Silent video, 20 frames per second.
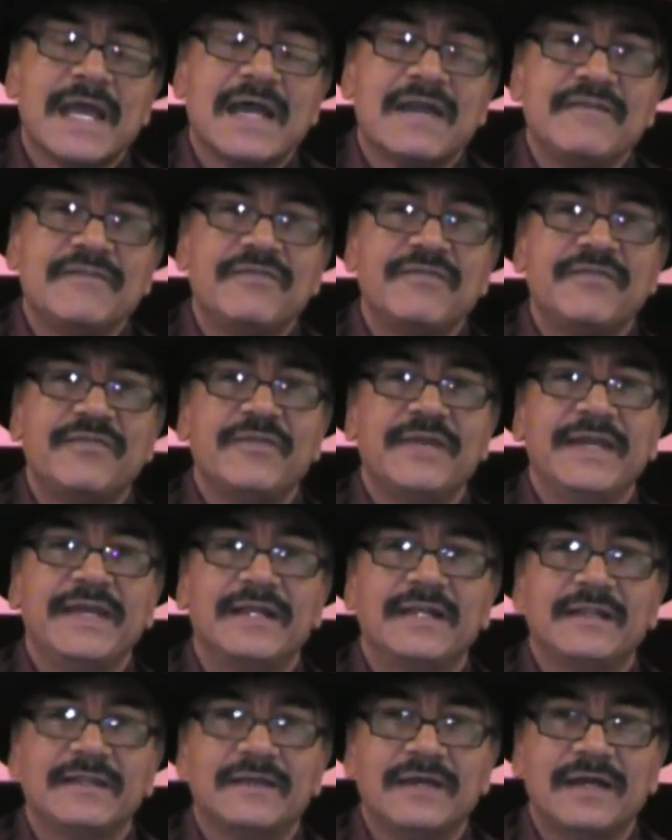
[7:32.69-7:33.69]
I
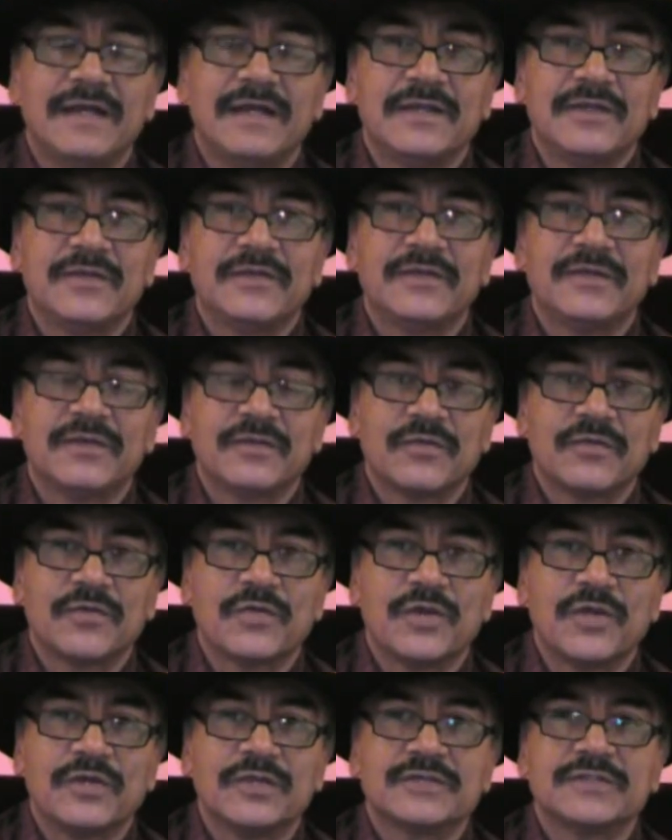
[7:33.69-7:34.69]
failed another
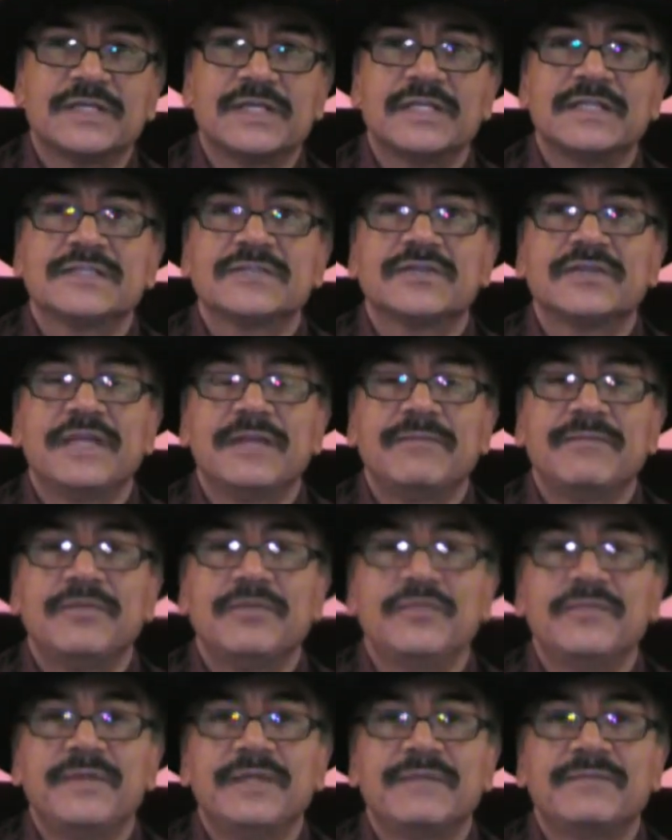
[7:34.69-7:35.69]
cross, and so they
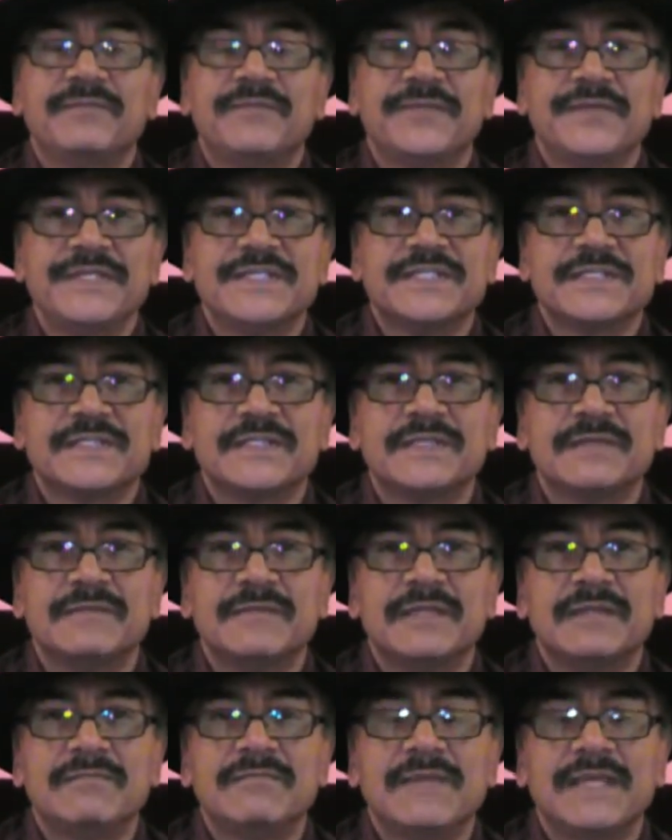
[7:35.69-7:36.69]
put me in prison
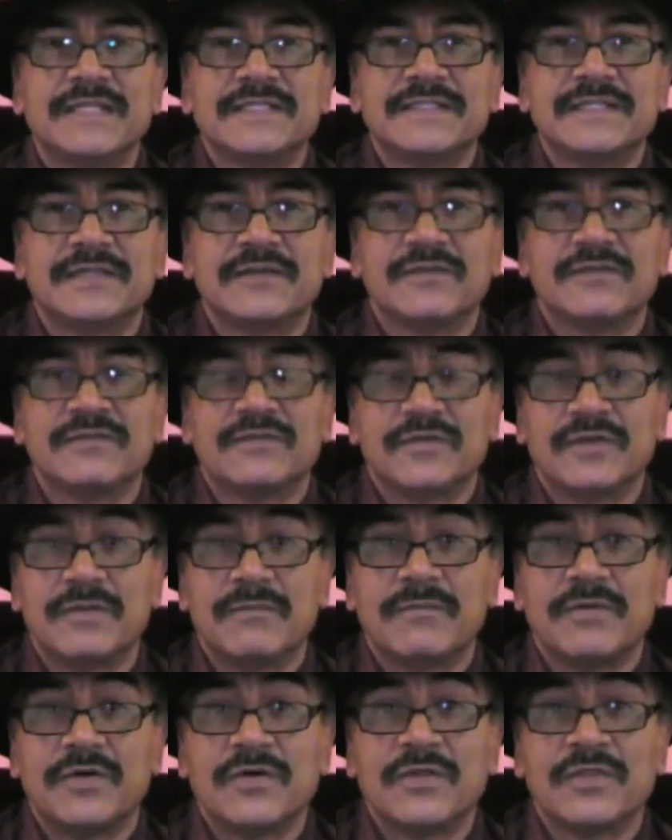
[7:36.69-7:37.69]
in Mexico for a
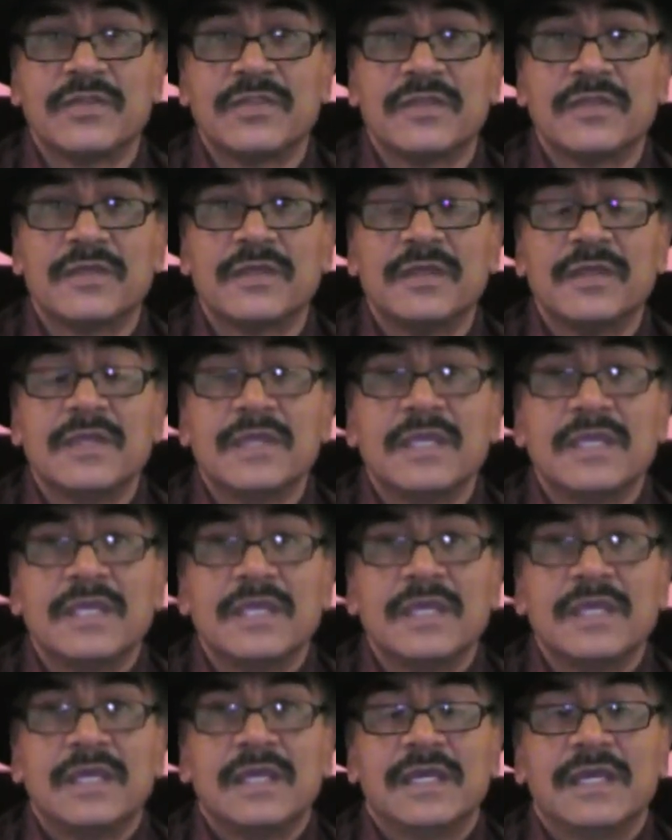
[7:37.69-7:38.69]
month.
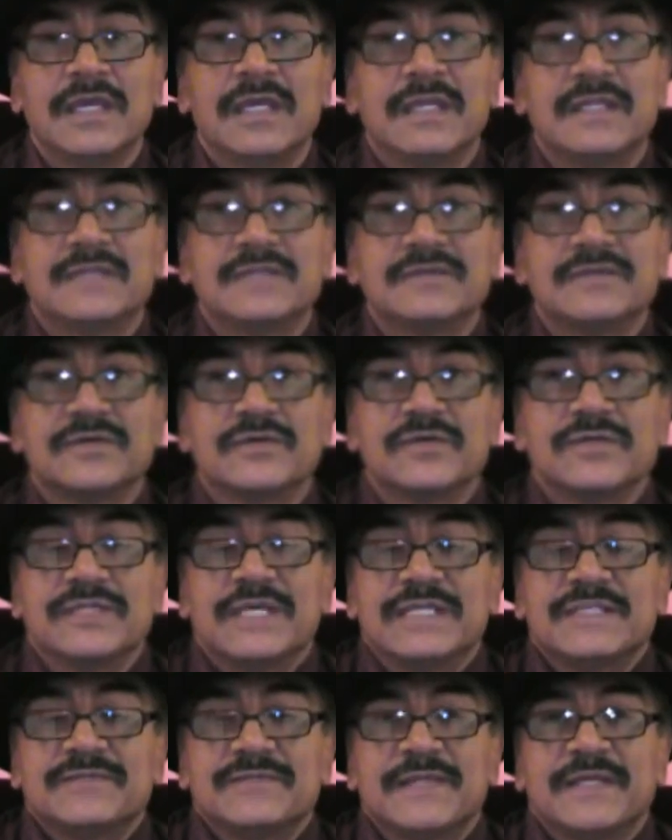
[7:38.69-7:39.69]
And so
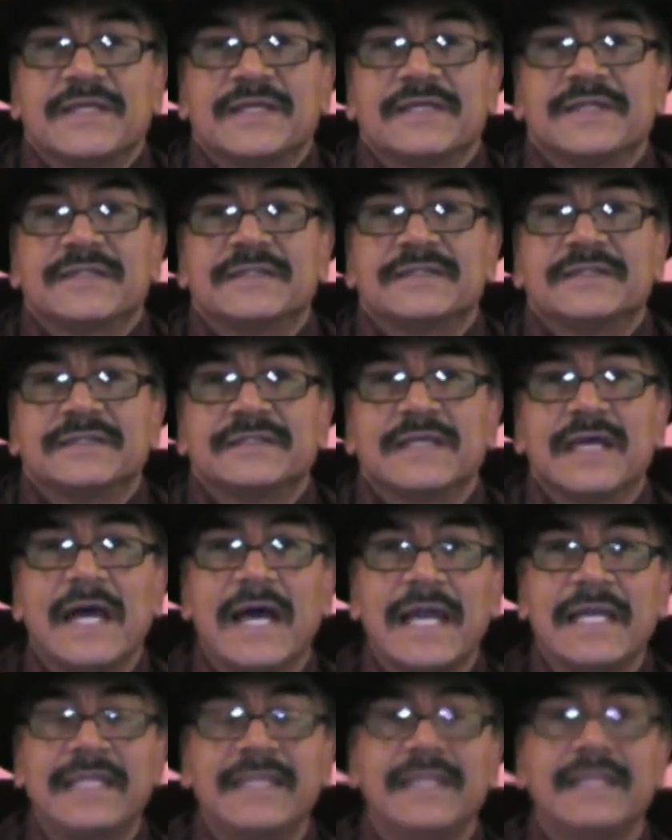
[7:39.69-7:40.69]
just because
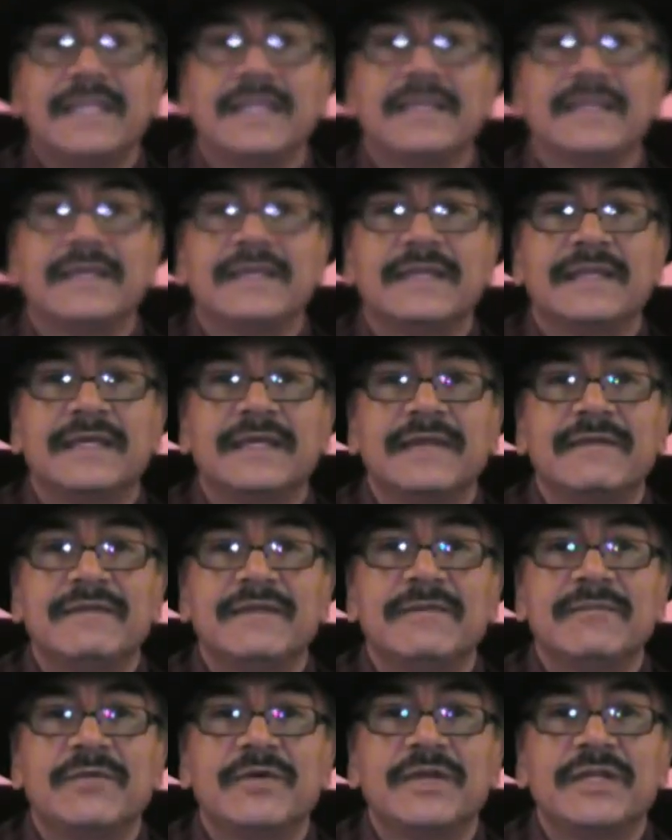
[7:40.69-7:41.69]
I didn't have
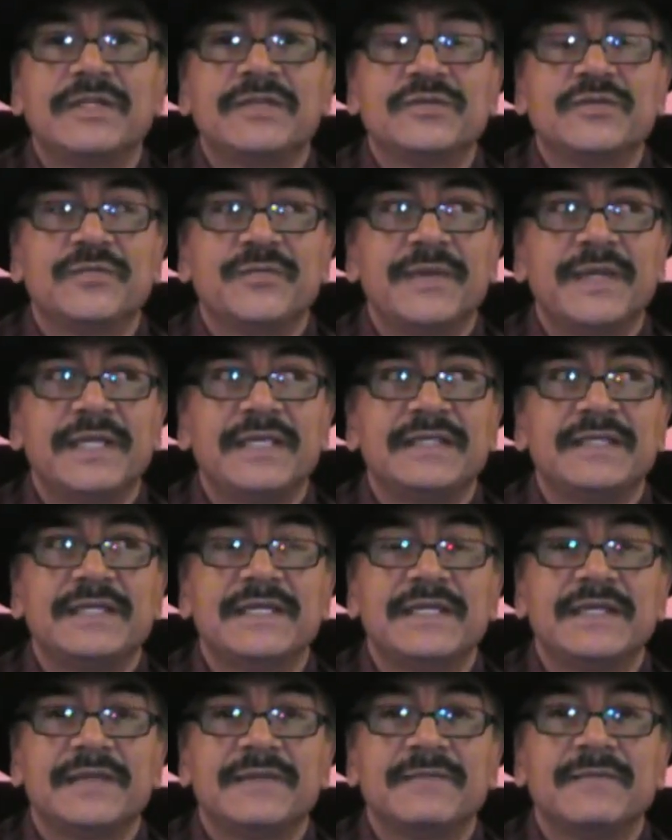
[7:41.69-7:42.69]
the money to pay
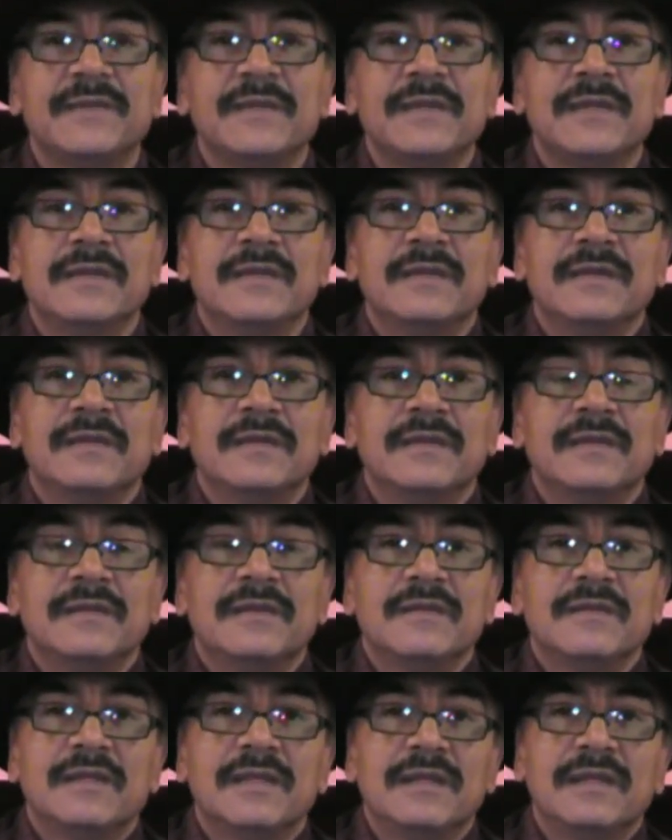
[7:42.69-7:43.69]

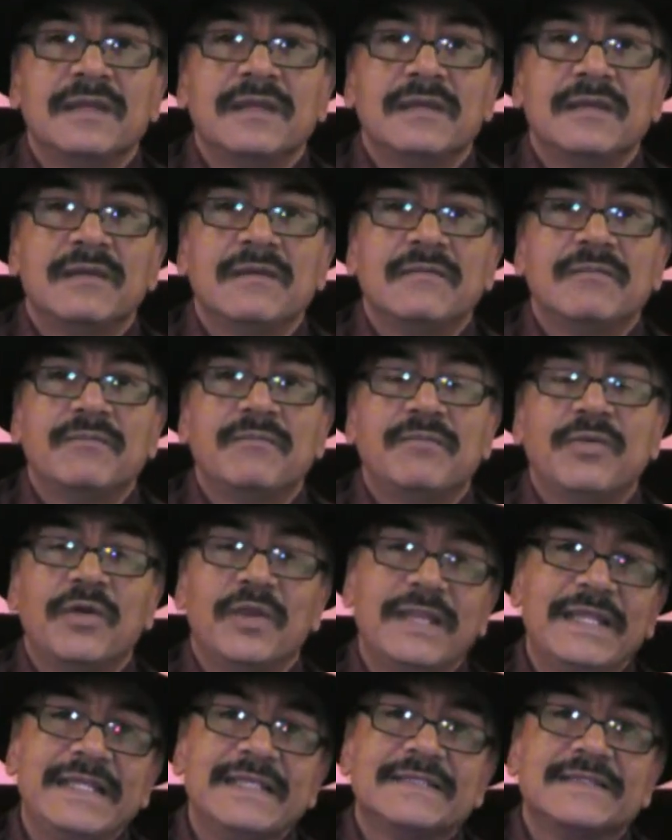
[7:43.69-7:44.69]
the
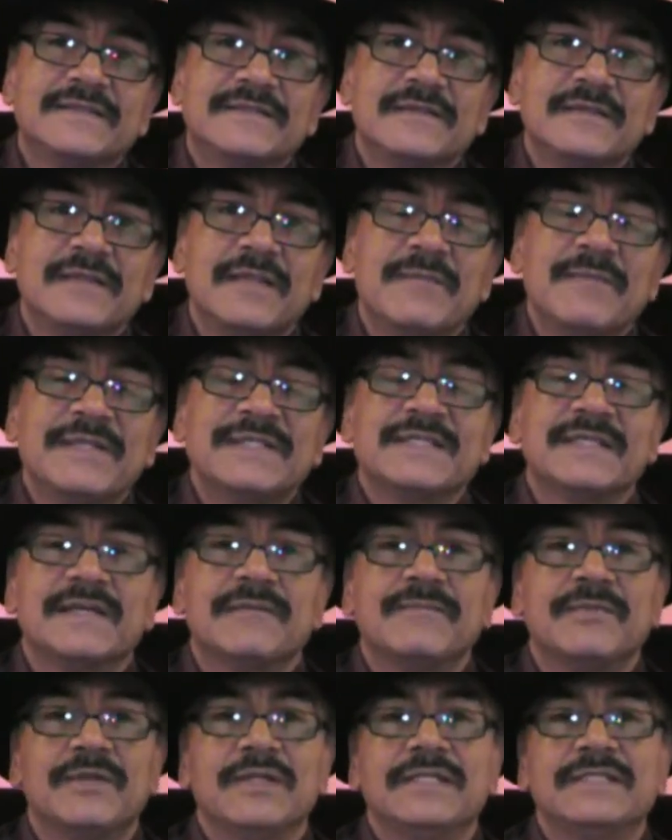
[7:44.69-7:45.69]
police, the
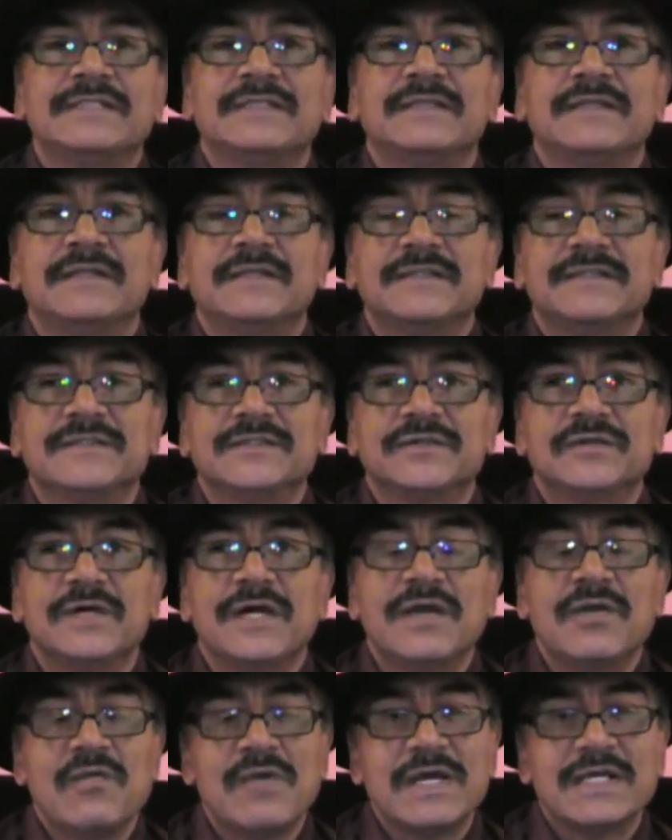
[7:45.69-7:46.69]
Mexican police in there. So
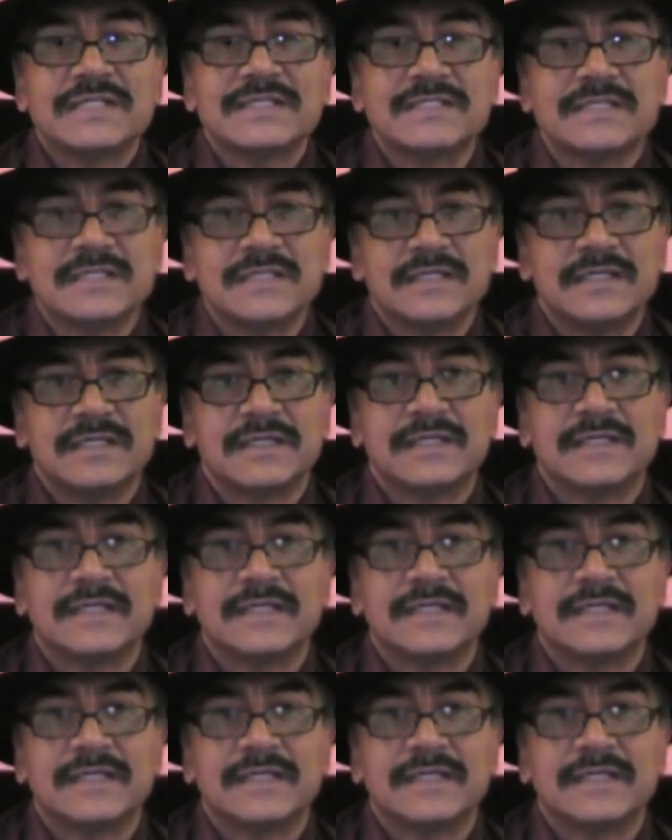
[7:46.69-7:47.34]
I was in